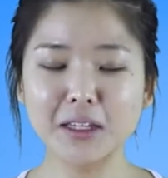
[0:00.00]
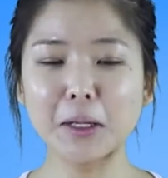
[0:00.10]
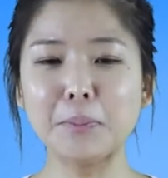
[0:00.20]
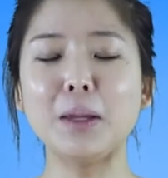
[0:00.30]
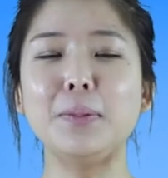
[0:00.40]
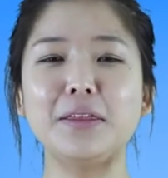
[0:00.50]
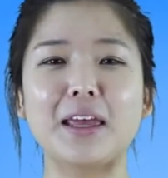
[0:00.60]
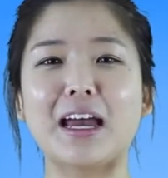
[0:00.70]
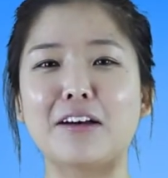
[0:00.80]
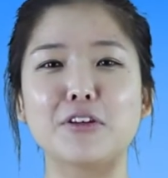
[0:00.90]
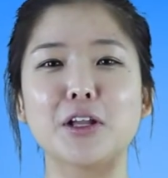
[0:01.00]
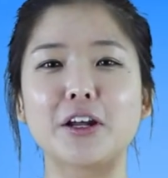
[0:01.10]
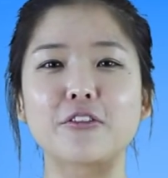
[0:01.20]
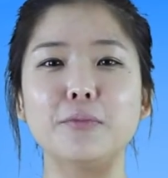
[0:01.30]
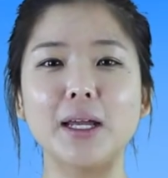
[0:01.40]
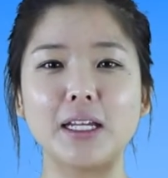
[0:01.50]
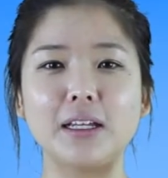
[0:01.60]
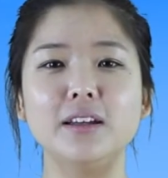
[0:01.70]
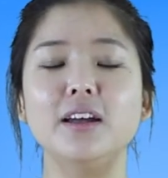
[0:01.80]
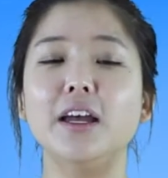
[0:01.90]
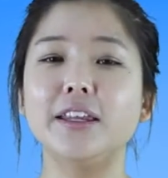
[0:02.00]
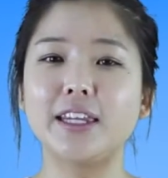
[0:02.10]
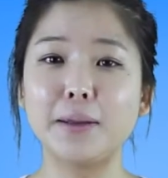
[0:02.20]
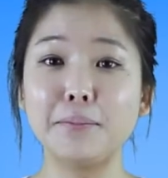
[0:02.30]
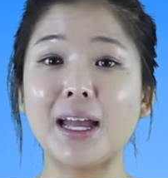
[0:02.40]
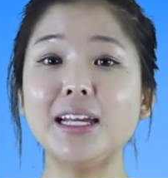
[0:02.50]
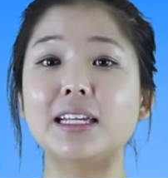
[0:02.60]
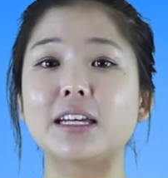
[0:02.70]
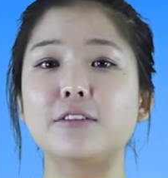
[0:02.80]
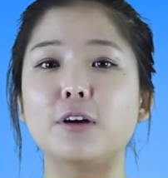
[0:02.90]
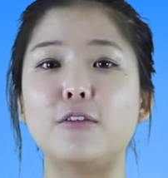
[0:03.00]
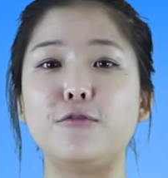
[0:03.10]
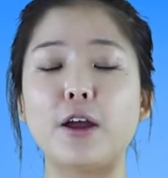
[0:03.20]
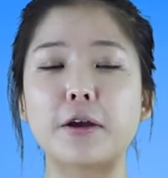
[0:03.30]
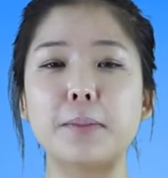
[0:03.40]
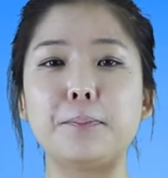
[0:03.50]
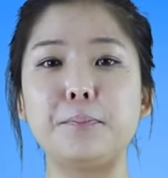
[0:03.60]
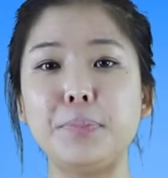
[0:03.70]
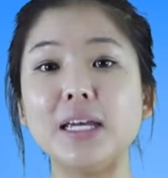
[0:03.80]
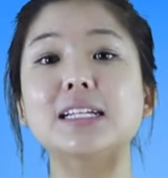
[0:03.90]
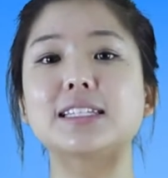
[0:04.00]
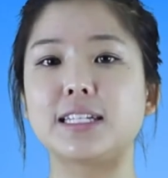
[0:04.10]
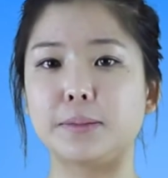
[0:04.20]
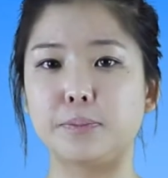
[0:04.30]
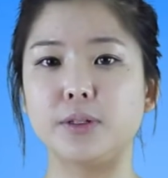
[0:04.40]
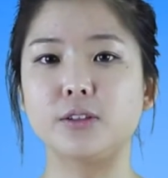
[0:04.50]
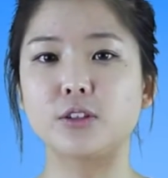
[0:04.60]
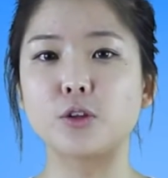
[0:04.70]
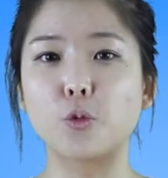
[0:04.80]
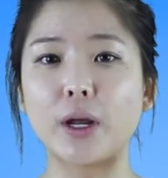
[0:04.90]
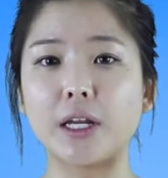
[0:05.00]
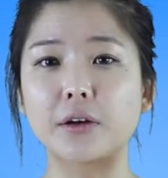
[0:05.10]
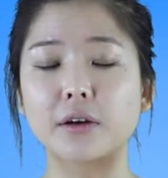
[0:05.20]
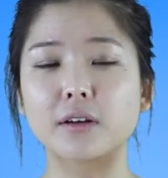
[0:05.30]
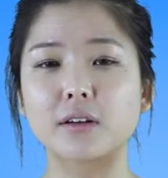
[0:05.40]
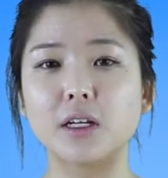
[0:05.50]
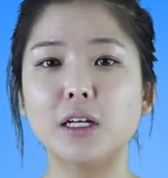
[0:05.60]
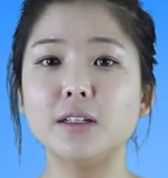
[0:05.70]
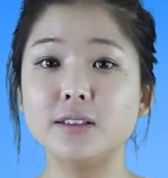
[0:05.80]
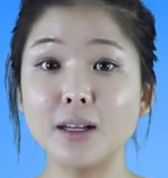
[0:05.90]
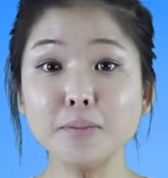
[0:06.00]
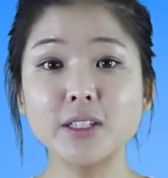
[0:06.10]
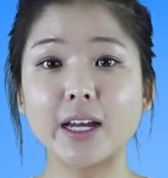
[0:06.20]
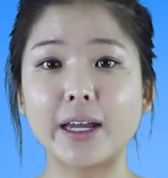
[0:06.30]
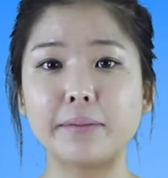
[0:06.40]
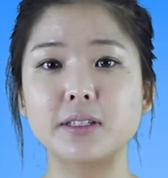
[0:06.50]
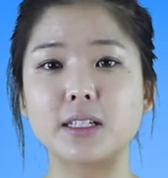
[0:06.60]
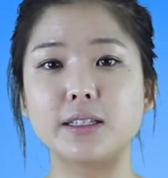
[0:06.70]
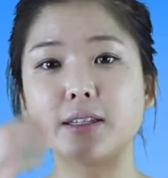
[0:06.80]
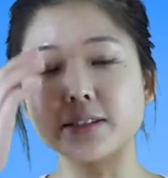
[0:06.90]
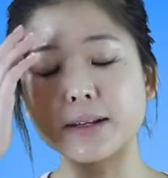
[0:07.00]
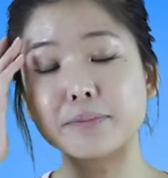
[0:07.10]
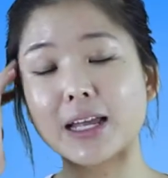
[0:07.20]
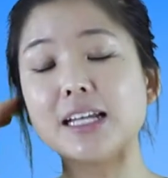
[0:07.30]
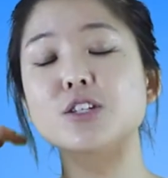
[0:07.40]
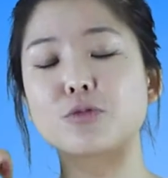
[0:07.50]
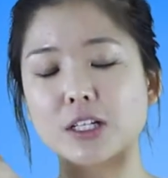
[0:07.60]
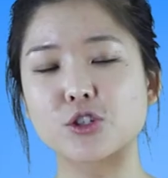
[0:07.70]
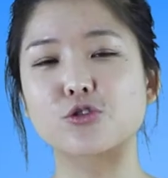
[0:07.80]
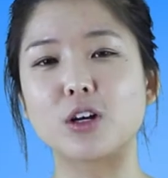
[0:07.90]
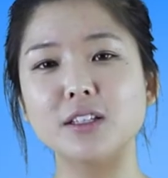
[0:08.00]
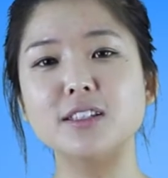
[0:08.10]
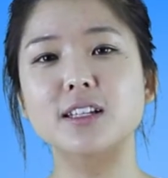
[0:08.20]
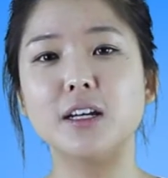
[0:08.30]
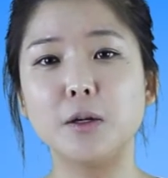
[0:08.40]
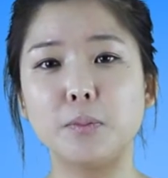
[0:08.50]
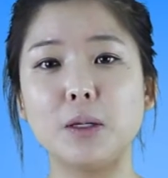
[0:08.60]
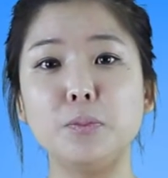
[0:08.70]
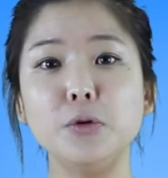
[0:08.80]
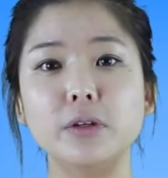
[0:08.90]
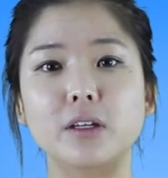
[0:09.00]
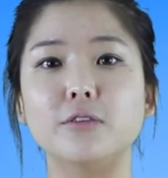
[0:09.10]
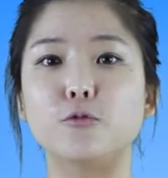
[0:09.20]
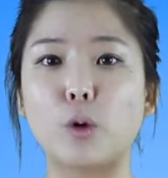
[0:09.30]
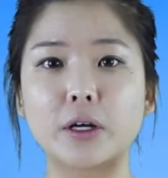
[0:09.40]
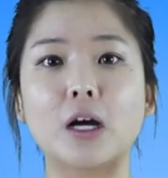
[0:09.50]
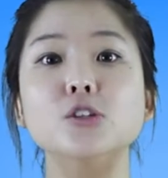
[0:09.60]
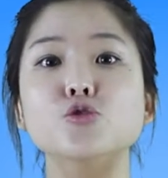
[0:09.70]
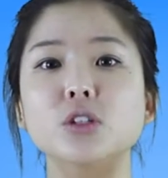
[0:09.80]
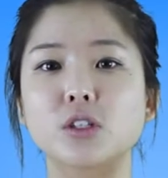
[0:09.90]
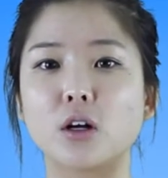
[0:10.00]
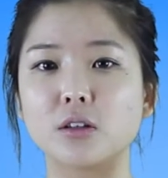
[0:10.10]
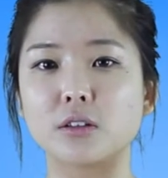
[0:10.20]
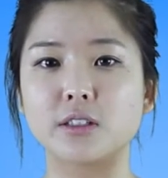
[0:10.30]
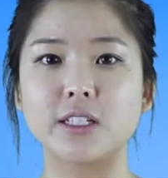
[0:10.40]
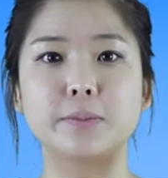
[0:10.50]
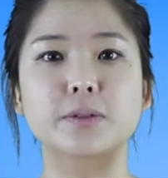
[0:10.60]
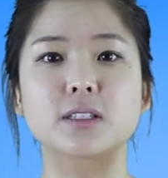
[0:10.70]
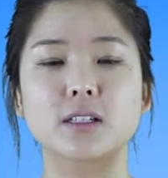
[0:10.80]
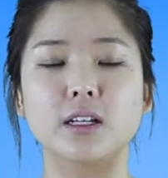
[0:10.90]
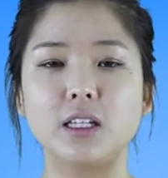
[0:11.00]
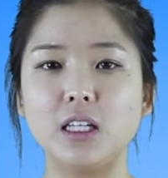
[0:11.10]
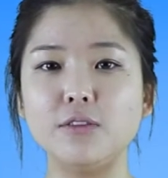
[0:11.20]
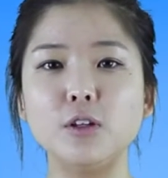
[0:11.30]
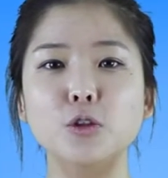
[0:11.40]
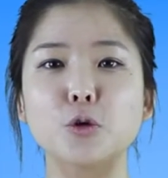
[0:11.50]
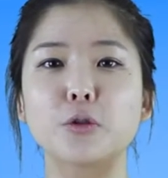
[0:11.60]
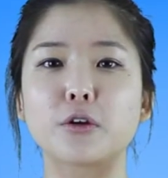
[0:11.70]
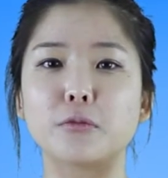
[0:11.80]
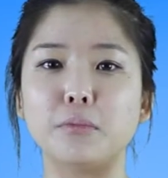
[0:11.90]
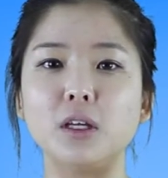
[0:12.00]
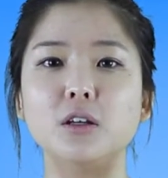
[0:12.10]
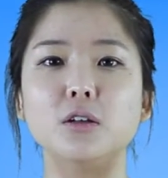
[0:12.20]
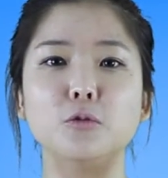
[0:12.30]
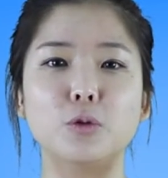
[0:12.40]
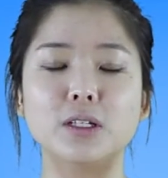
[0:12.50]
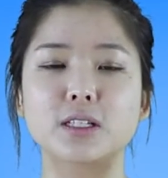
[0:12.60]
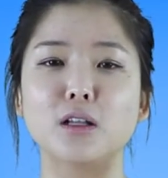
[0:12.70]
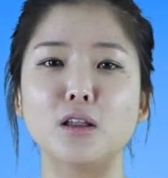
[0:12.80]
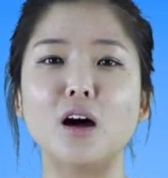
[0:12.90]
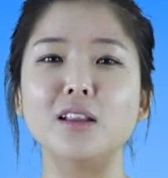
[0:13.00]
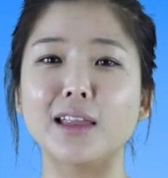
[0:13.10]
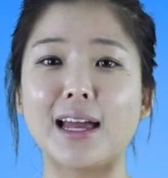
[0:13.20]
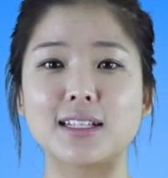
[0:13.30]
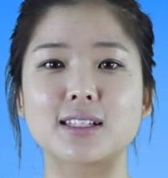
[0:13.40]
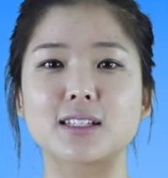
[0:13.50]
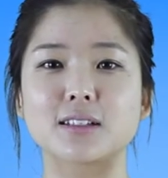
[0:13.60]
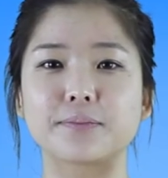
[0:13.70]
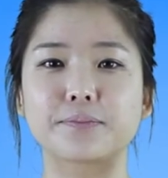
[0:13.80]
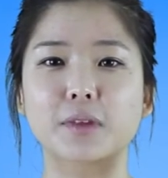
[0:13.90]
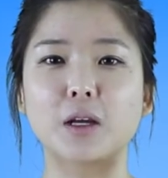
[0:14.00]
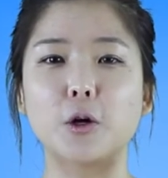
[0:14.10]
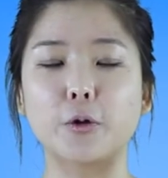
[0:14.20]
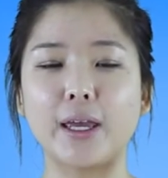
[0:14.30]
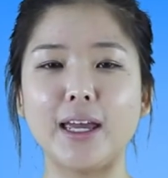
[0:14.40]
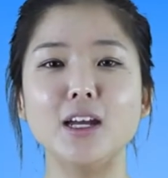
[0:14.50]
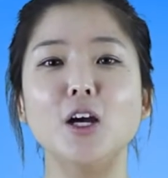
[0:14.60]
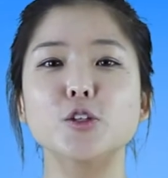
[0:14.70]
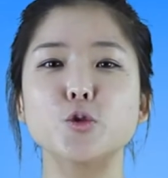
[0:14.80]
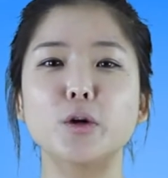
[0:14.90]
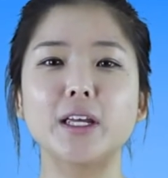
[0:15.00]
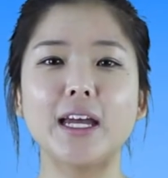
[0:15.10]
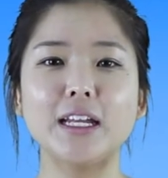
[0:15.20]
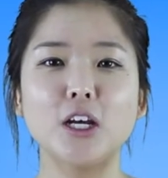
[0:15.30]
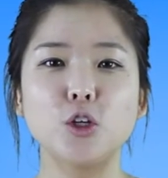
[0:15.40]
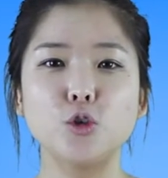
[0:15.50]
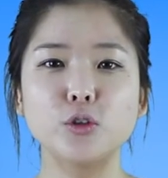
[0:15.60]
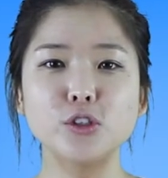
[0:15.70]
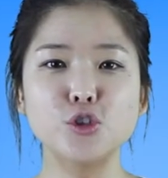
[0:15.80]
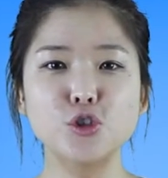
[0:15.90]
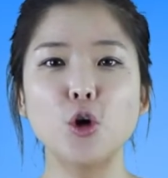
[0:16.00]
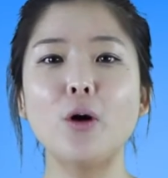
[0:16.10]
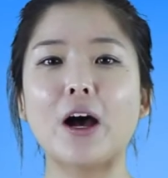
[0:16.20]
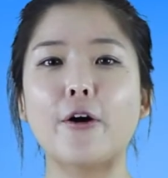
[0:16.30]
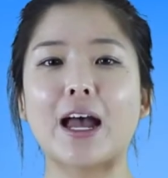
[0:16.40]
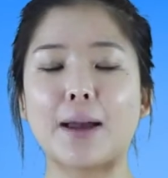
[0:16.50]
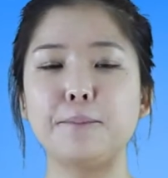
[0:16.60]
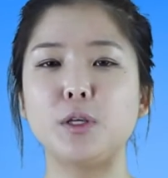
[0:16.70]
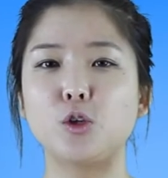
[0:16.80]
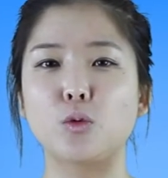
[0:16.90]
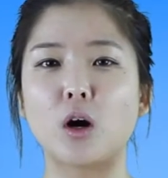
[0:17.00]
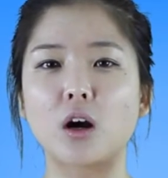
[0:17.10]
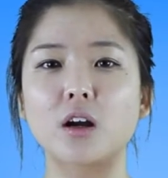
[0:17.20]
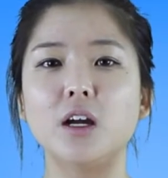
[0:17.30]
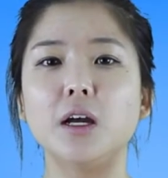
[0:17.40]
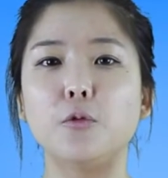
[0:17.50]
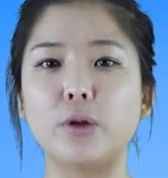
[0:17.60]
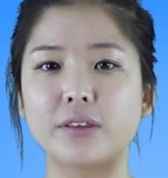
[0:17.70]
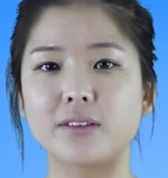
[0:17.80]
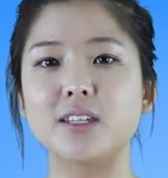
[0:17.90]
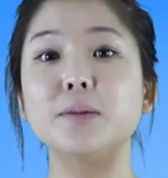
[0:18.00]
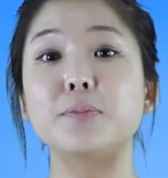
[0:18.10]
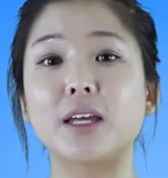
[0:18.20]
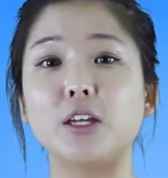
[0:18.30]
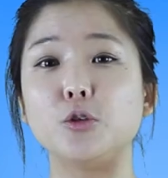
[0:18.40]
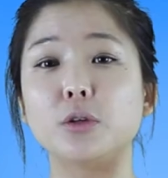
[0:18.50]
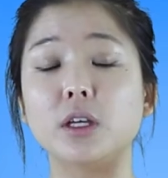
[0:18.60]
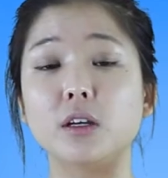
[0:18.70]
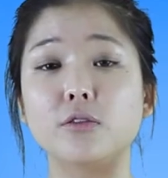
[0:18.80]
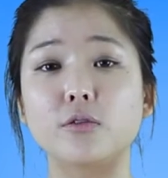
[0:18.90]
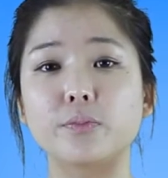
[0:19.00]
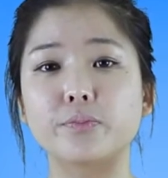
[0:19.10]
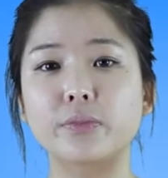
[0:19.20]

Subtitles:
maybe they have a lot of money, they might give a very big tip to the waiter. Sometimes in some nice restaurants, people give $100 tips, even though their meal was a lot less. Okay, so again, you can show how happy you are with the tip that you give.